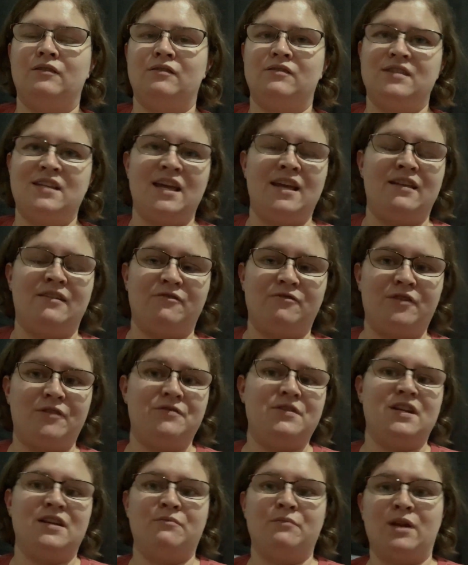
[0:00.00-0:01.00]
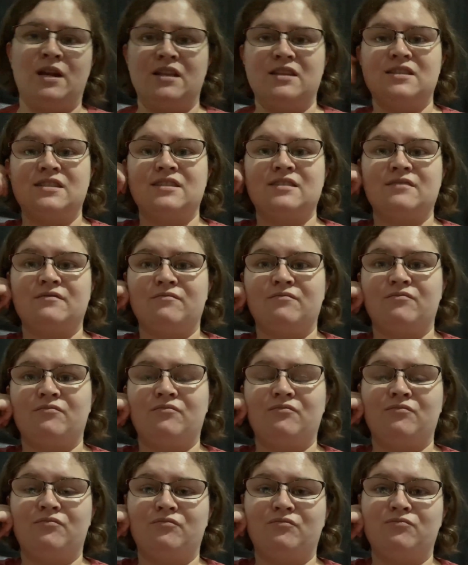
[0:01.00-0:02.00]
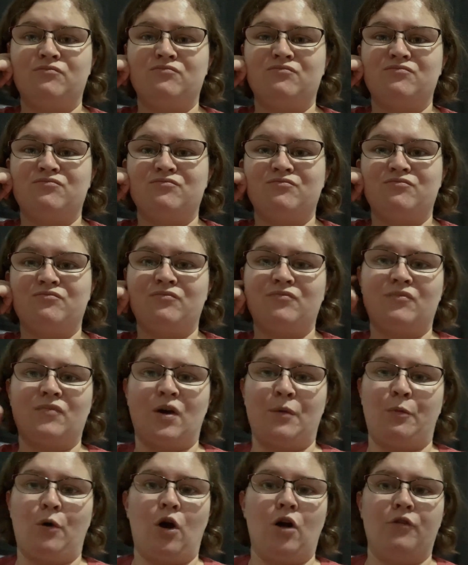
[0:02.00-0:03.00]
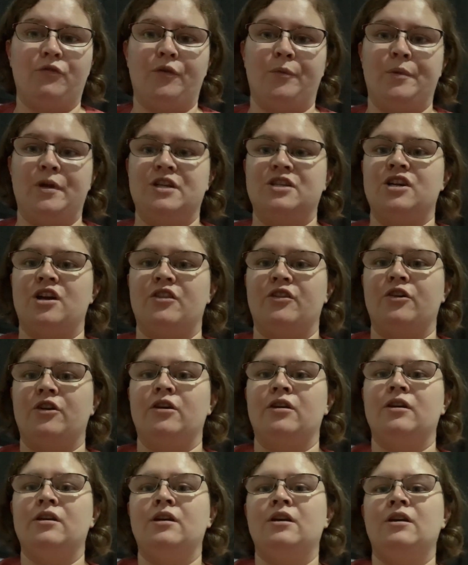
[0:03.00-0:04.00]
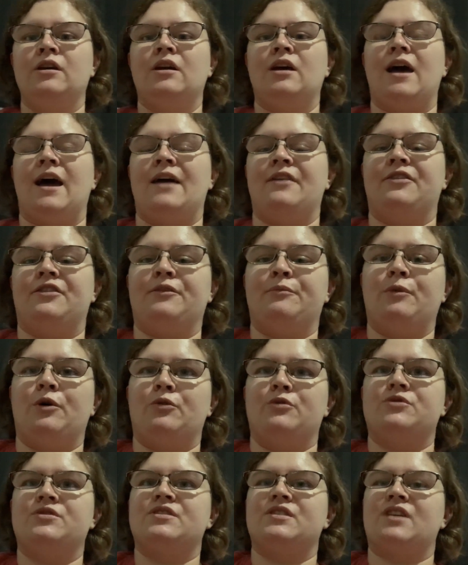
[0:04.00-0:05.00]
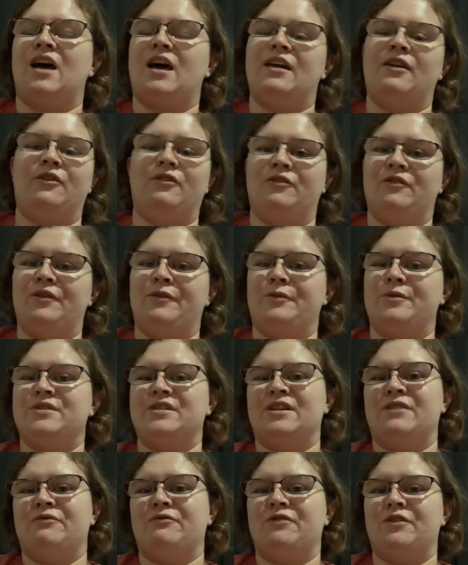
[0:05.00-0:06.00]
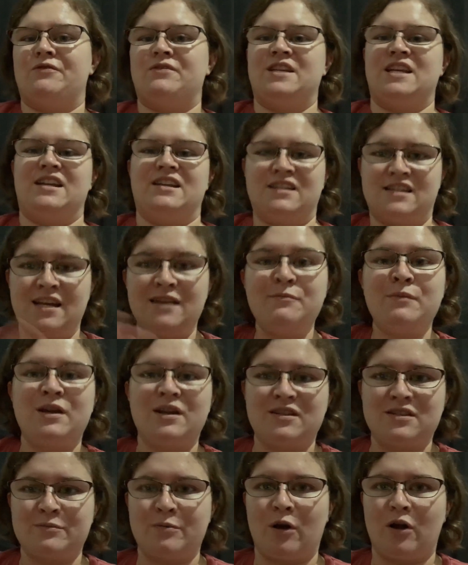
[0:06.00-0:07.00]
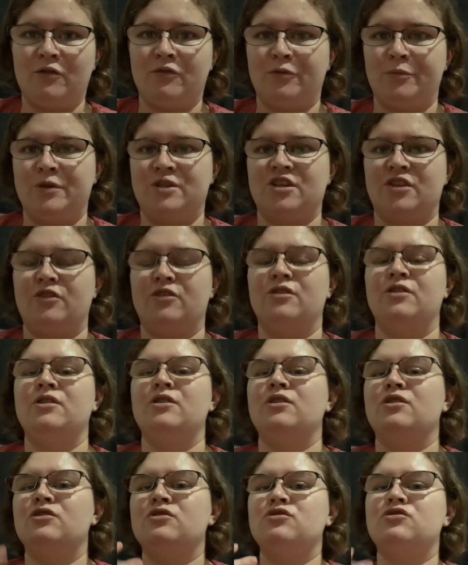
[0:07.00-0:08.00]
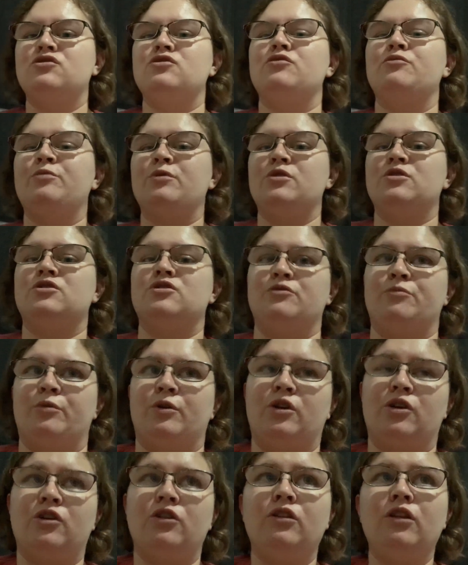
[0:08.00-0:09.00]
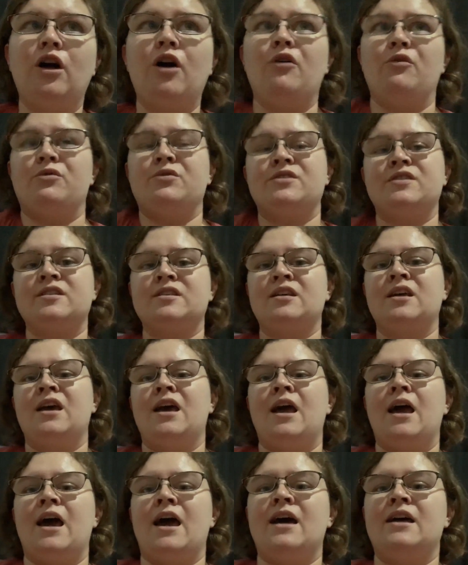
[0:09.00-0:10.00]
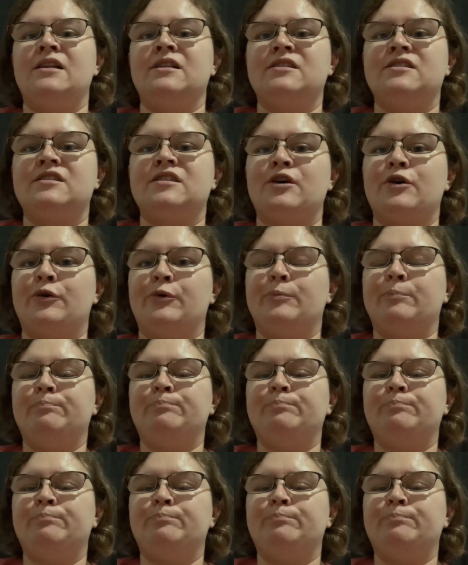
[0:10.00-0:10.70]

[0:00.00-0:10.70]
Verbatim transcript: 10, 15 minutes apart from each other at the most. I don't, it wasn't even 15, 10 minutes apart from each other. Super, super close. And so,